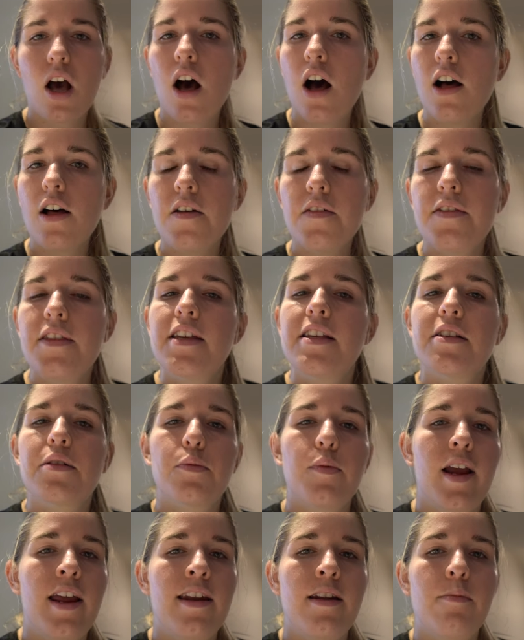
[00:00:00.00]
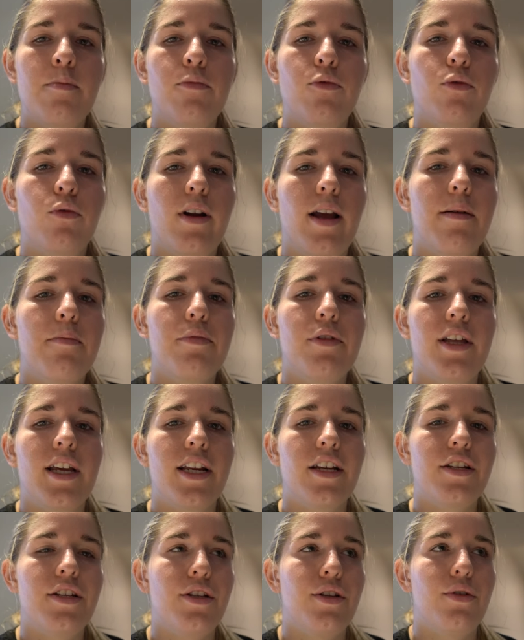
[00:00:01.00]
All of this random
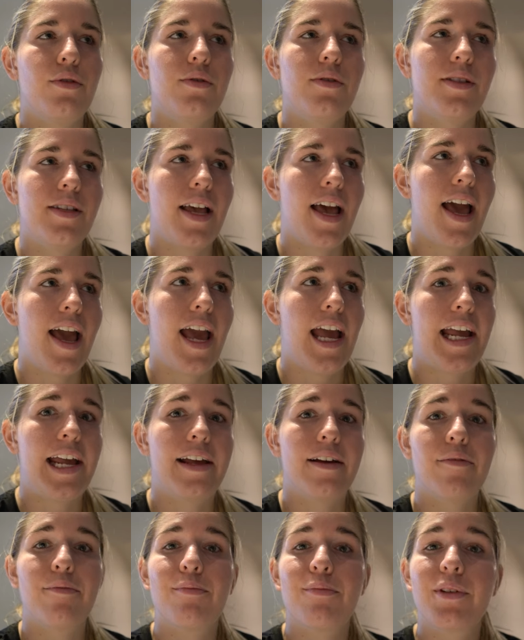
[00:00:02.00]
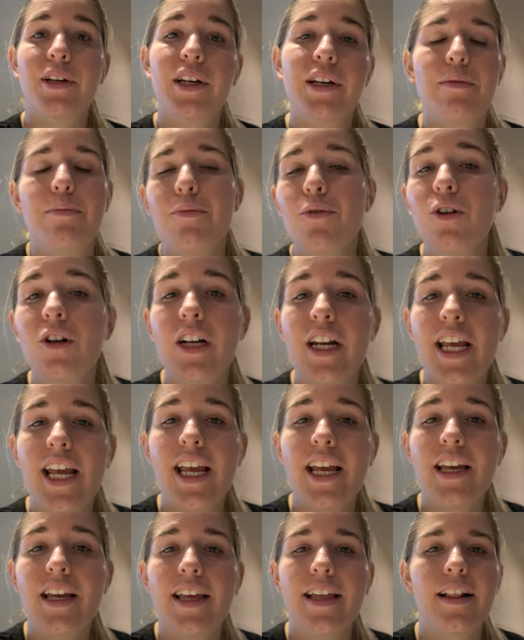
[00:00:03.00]
rambling to say good
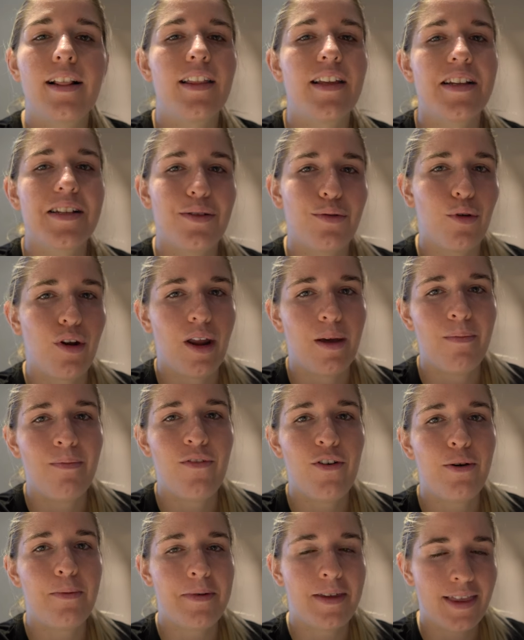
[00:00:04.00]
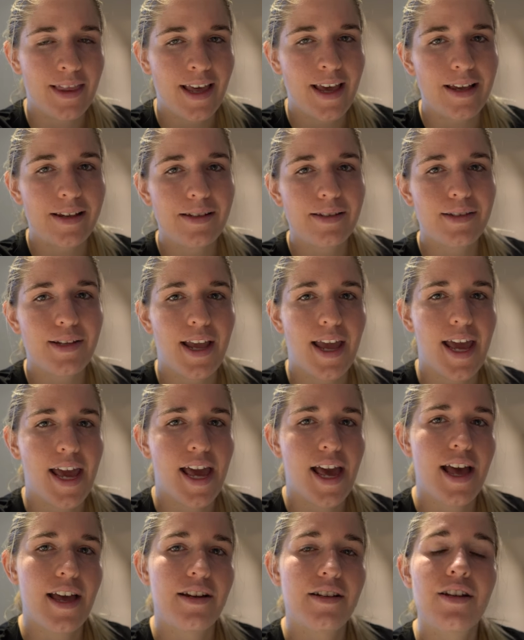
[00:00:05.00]
morning, at least when I'm filming this,
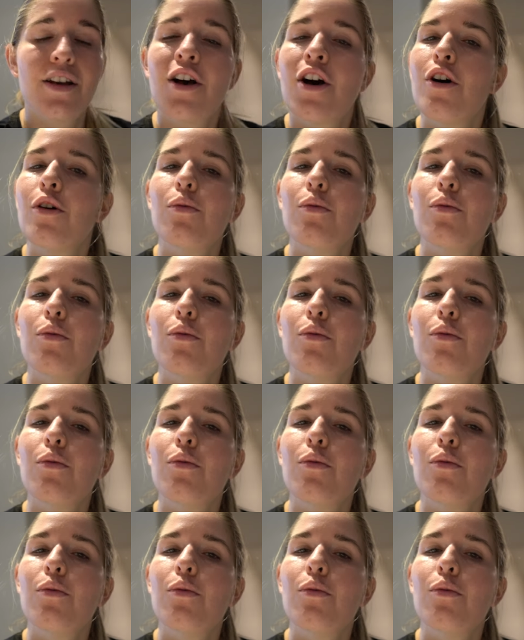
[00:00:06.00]
and